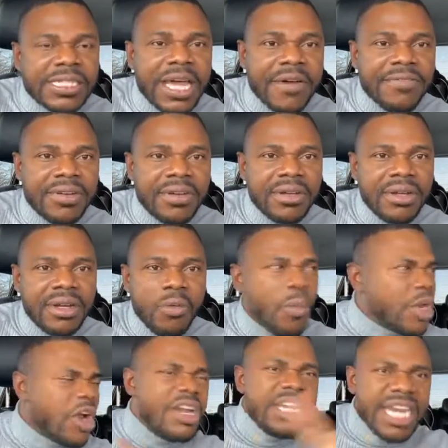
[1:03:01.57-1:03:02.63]
ourselves.
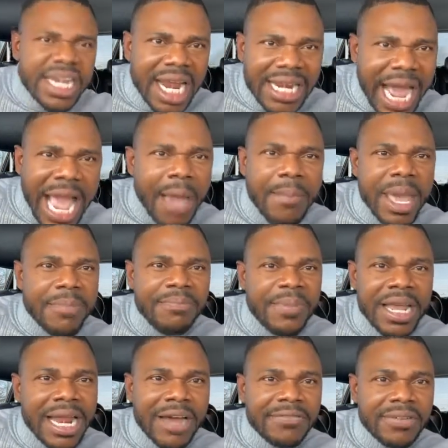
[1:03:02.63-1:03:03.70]
We don't need an
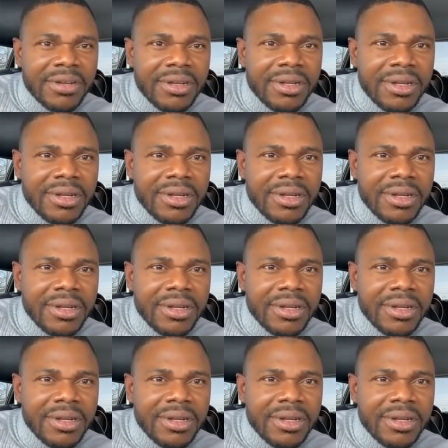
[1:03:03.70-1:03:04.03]
IMF bailout.